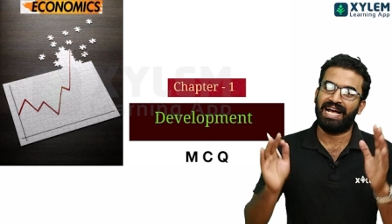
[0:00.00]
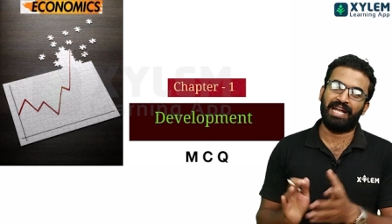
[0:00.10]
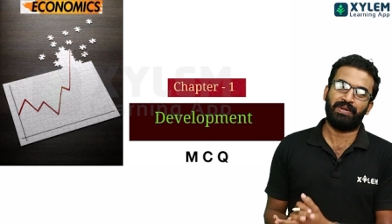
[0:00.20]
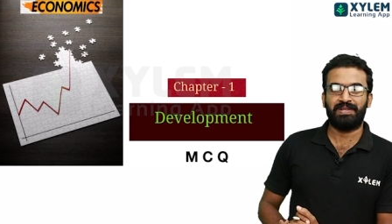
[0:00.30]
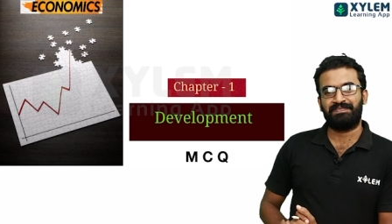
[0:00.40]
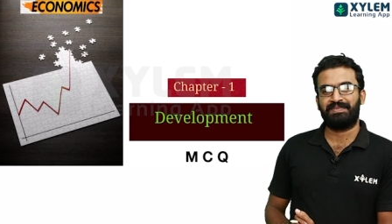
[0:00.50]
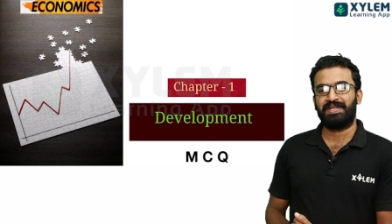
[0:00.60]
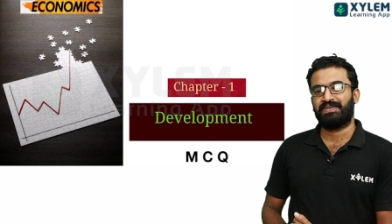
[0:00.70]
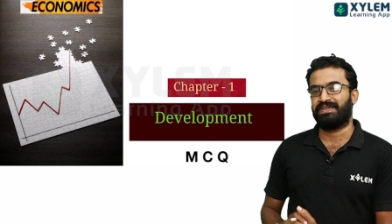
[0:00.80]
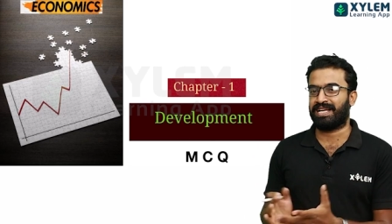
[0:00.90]
Hi all,
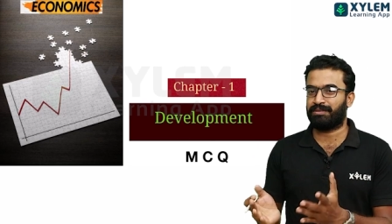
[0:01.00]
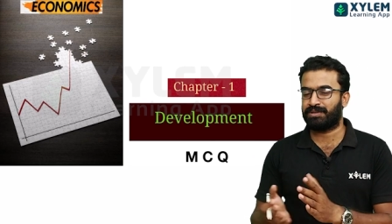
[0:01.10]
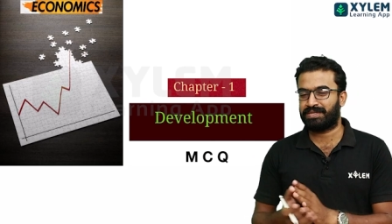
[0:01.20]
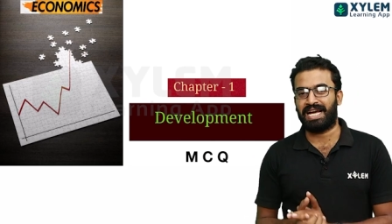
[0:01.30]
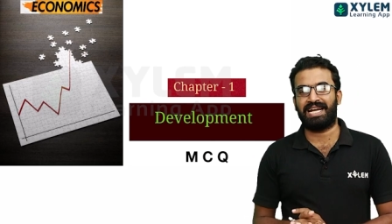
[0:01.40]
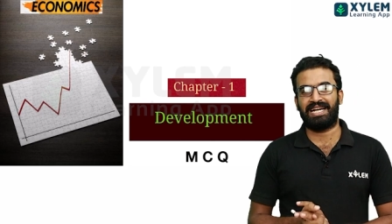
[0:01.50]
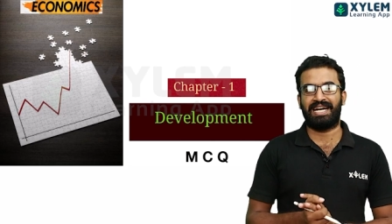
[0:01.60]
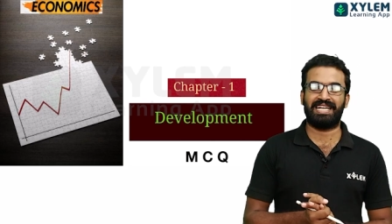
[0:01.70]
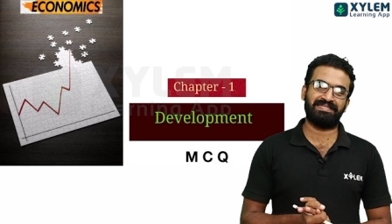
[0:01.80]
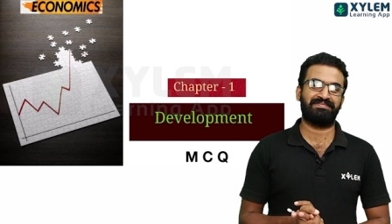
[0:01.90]
welcome to Silent
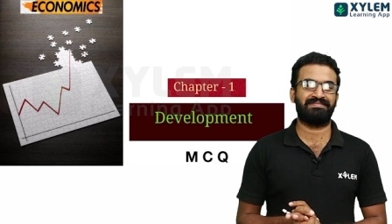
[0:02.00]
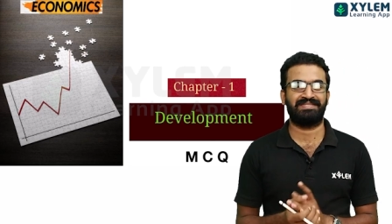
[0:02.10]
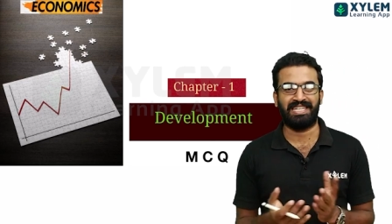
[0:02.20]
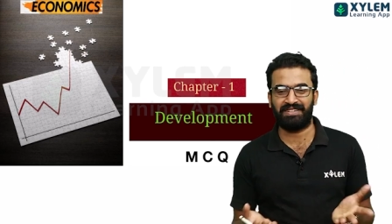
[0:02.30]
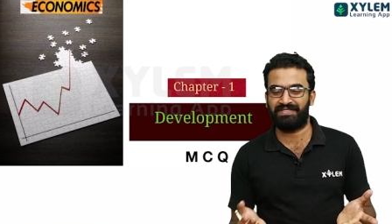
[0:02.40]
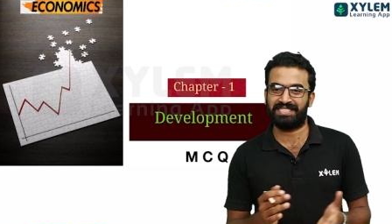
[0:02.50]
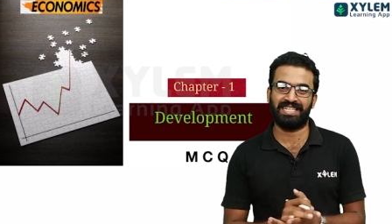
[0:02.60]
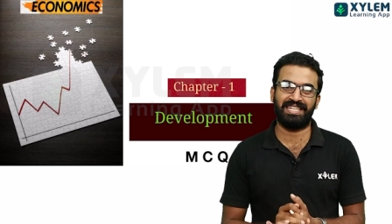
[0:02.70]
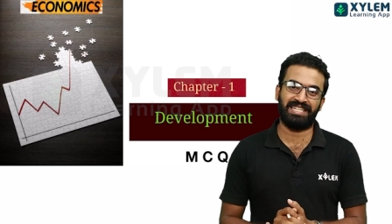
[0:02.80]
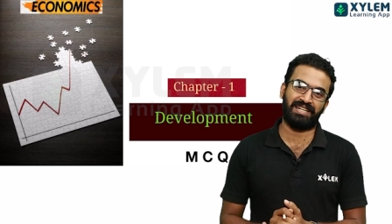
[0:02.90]
Learning. I am
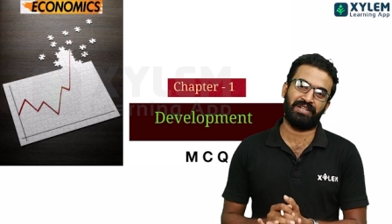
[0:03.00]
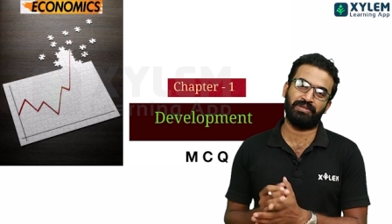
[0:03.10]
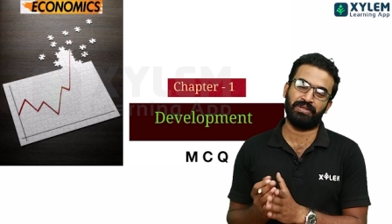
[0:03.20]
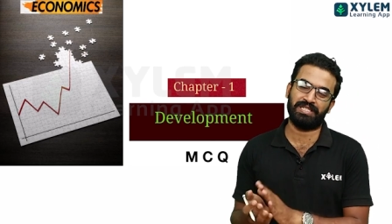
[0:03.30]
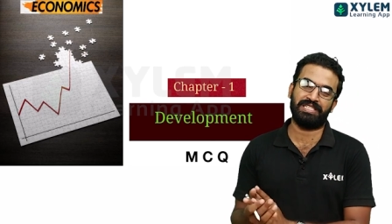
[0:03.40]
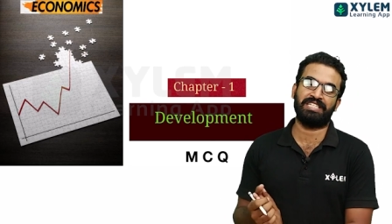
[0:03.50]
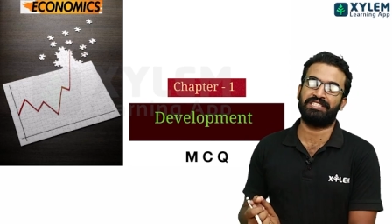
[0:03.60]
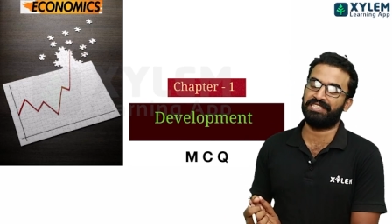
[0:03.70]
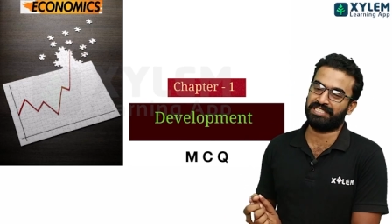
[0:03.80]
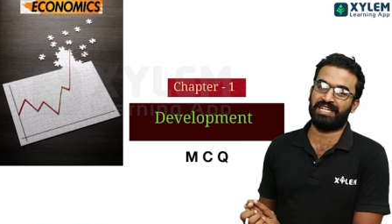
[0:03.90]
Fazil, your social
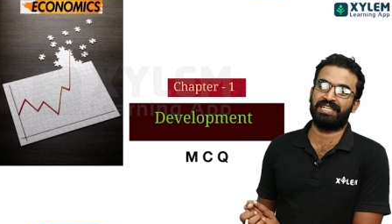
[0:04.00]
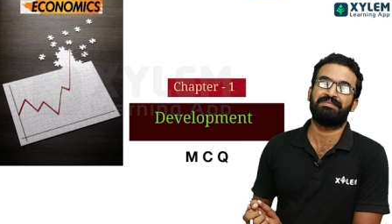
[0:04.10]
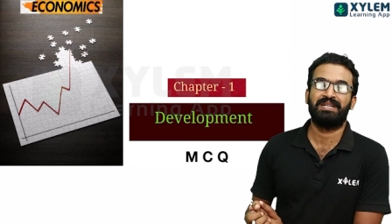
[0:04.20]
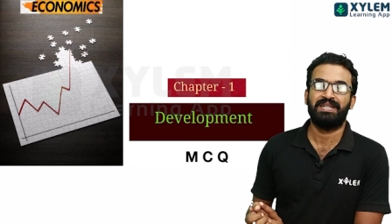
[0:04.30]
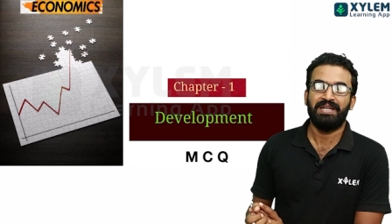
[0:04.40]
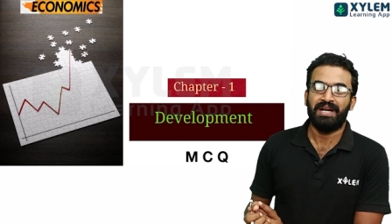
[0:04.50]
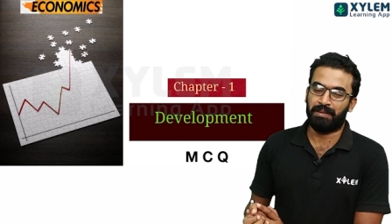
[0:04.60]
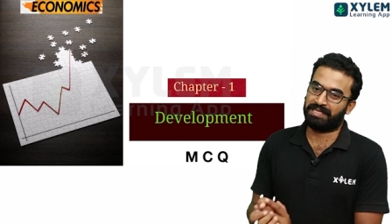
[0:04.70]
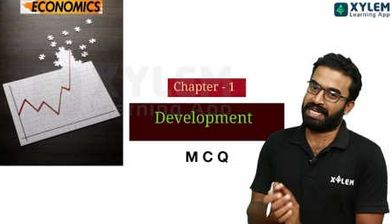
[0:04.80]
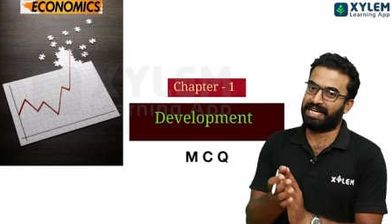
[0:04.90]
science teacher.
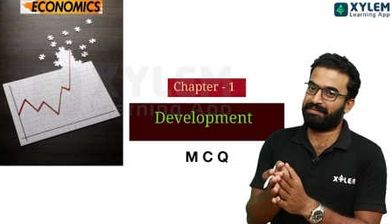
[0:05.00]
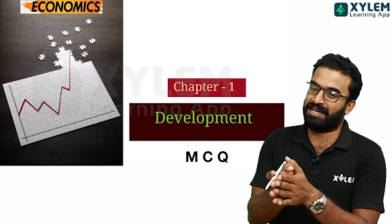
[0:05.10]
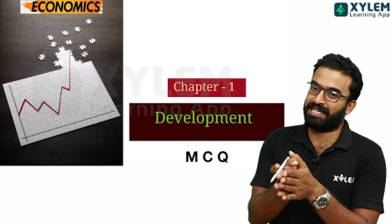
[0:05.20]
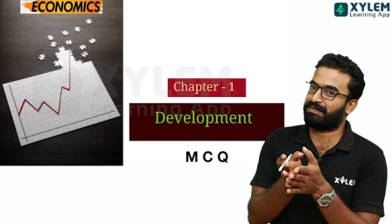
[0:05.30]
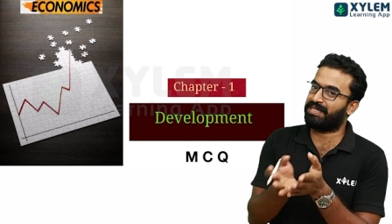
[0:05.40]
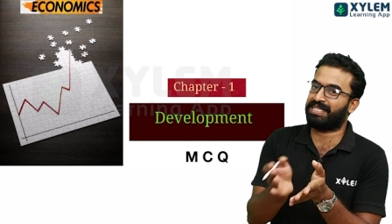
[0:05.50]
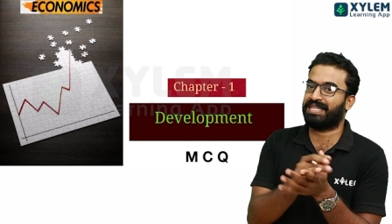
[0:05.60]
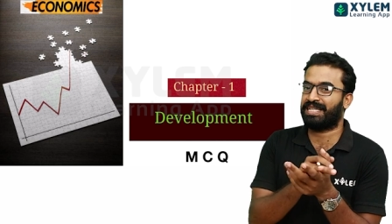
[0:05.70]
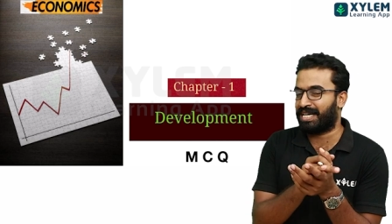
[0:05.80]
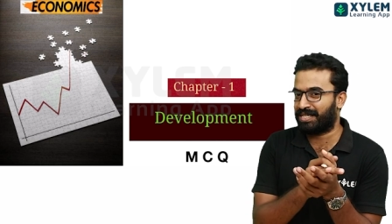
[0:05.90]
If you are
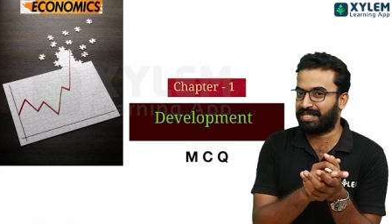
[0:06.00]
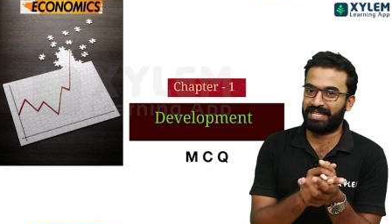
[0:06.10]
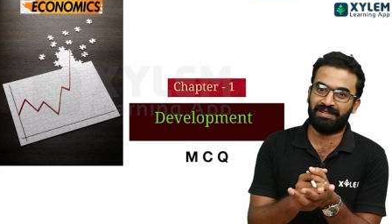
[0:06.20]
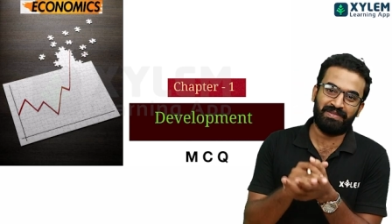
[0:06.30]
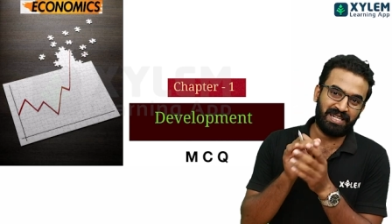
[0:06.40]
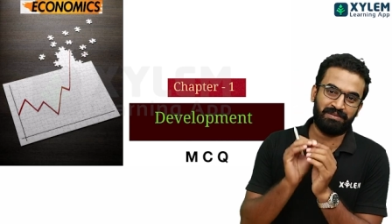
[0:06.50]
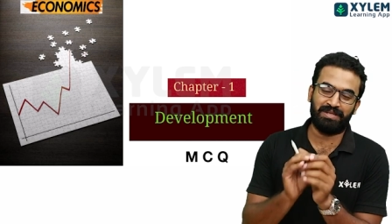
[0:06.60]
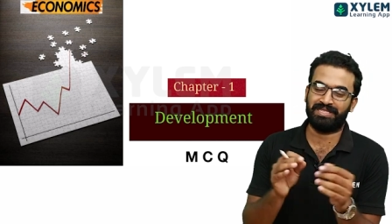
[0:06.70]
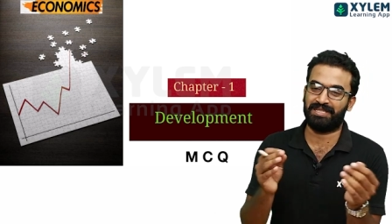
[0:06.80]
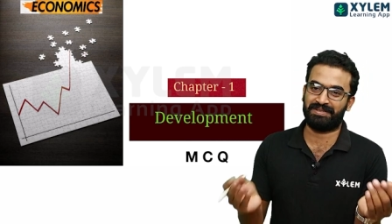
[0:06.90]
interested,
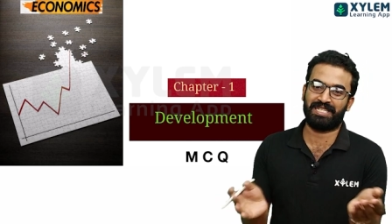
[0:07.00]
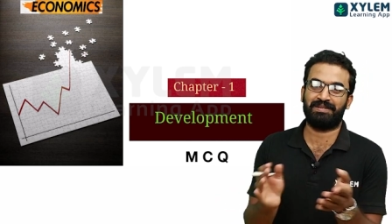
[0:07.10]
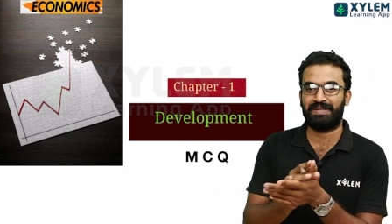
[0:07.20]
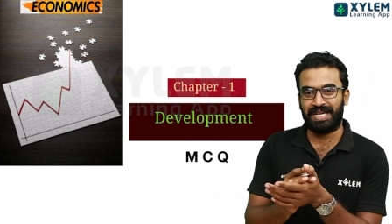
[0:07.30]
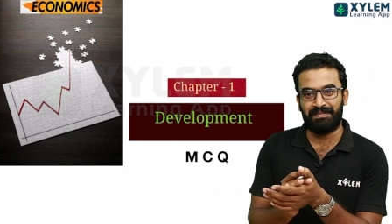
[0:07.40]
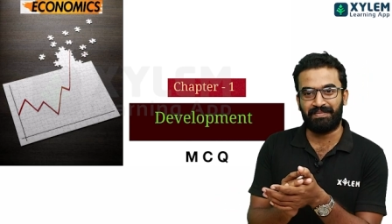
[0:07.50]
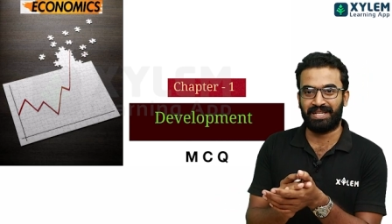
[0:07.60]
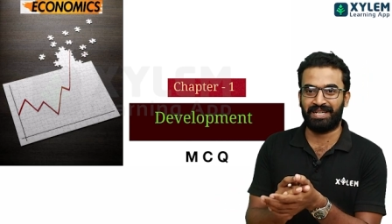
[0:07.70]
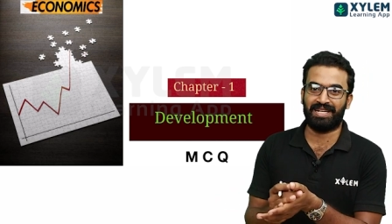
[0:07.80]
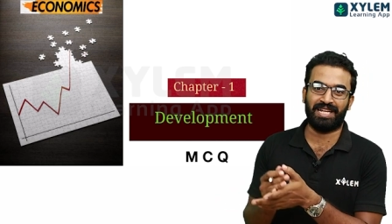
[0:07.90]
subscribe to
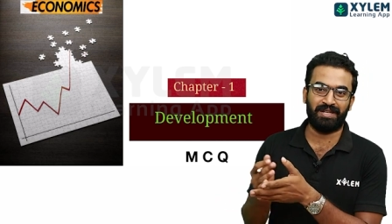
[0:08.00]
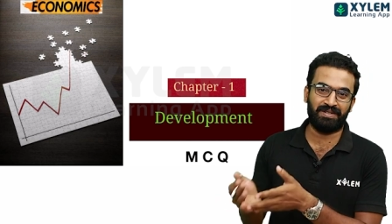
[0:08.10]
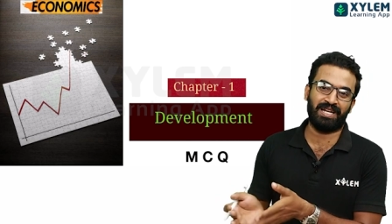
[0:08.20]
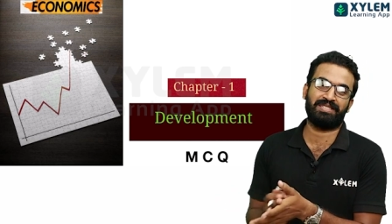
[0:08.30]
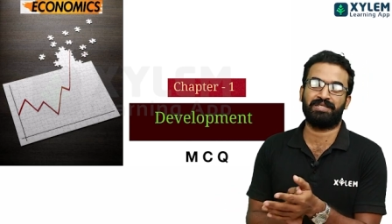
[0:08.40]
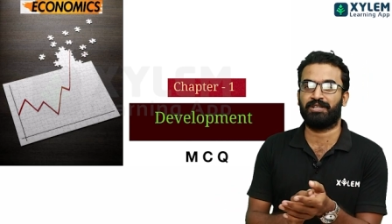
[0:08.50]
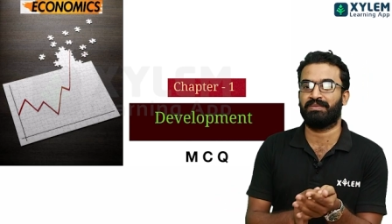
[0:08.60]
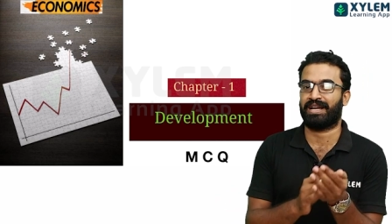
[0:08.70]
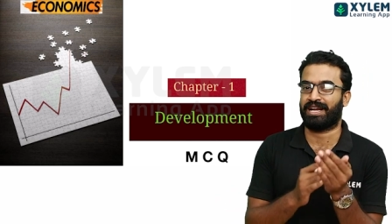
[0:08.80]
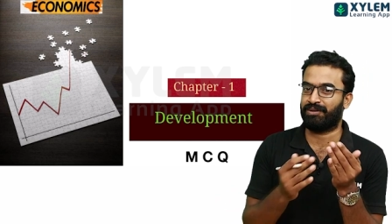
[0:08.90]
the live class
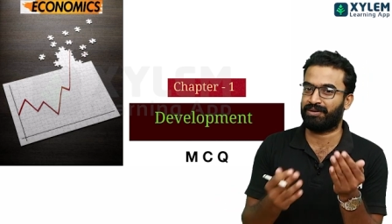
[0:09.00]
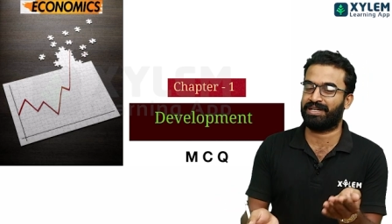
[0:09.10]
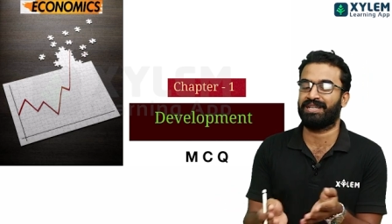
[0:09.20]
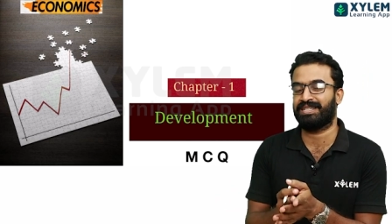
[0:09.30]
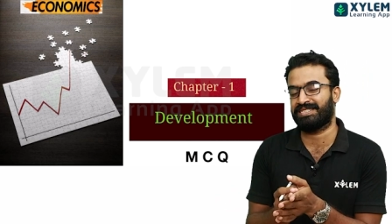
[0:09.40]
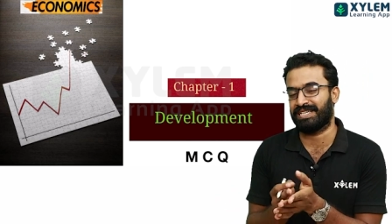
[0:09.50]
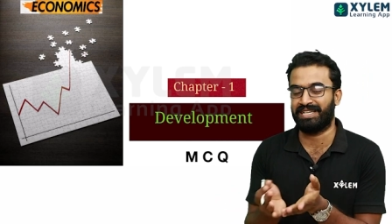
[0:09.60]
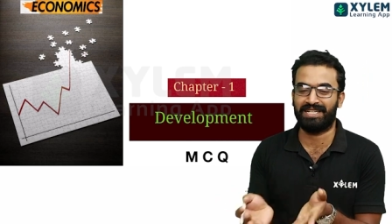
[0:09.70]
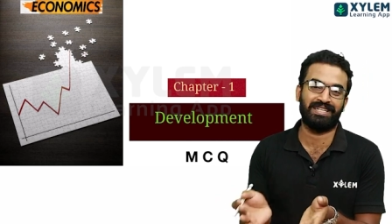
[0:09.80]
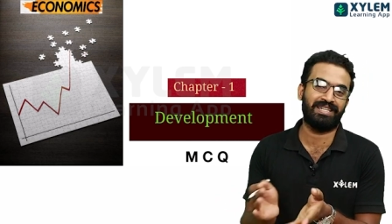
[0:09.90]
and recorded content. So,
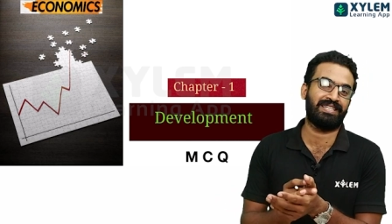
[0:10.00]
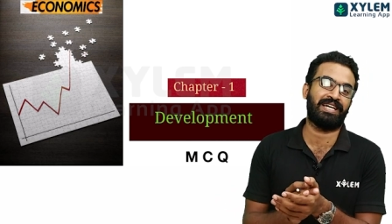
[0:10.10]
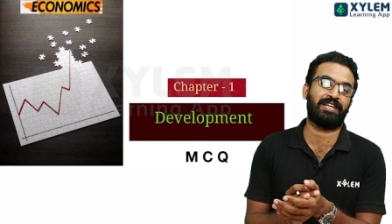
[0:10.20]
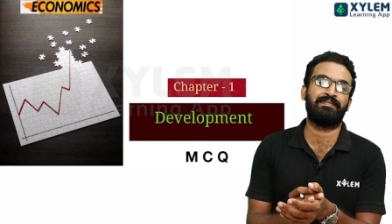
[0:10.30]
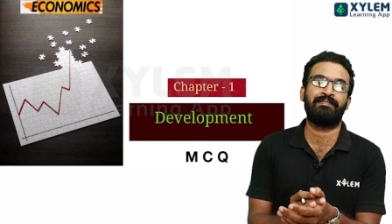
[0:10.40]
now I